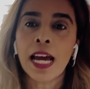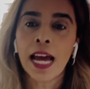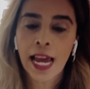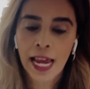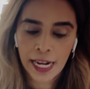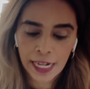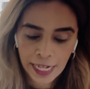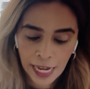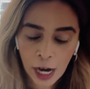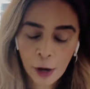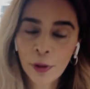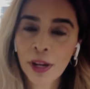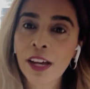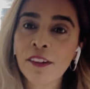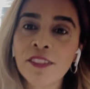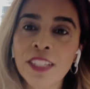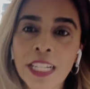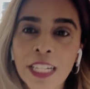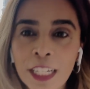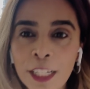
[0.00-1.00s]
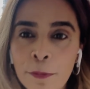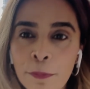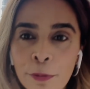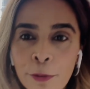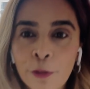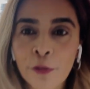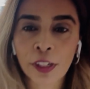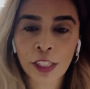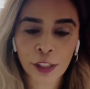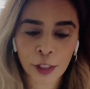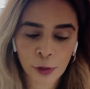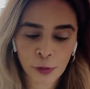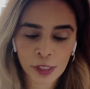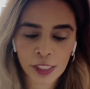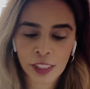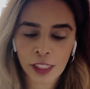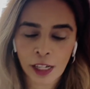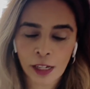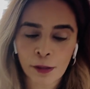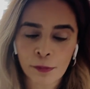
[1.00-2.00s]
And now we have data to prove it. There
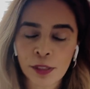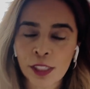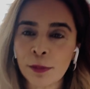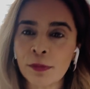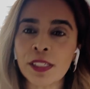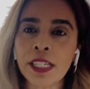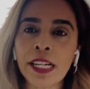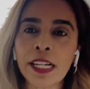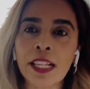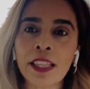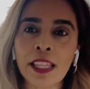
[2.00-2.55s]
was some data